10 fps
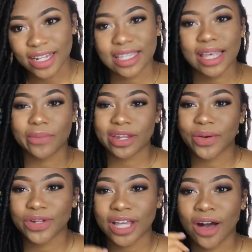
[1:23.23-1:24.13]
Just let me
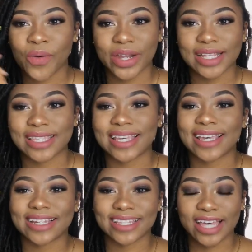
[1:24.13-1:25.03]
know what y'all want to
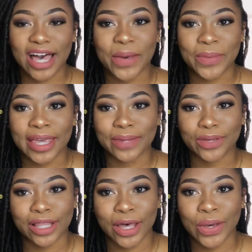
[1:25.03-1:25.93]
see and just comment
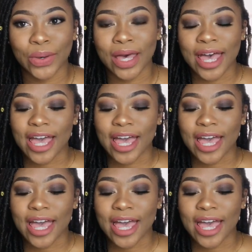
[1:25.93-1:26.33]
below.